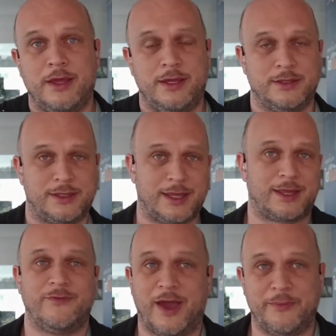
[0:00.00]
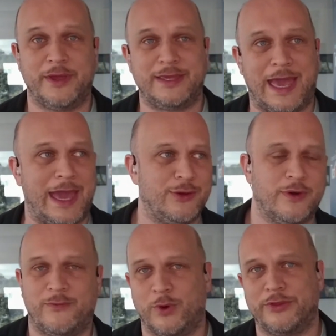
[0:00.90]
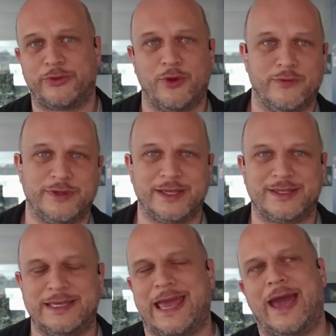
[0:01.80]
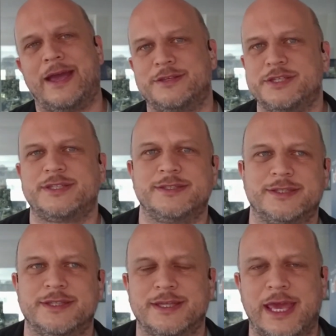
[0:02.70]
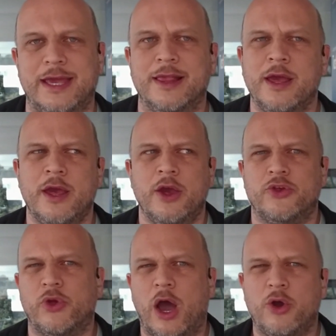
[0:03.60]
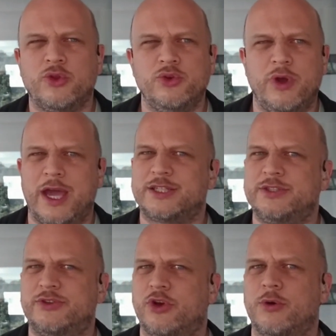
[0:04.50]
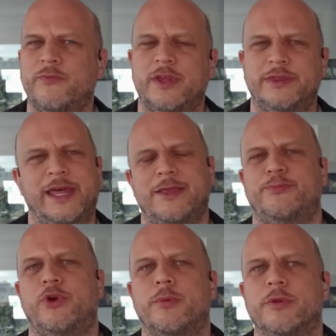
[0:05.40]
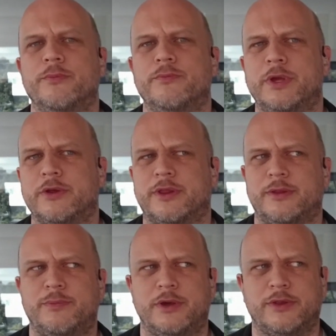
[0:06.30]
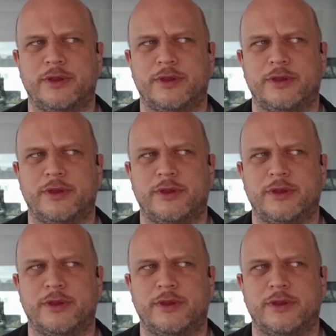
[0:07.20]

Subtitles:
In the test environment, yeah, you have one server that it just doesn't scale. So how do you actually circumvent that problem? Because I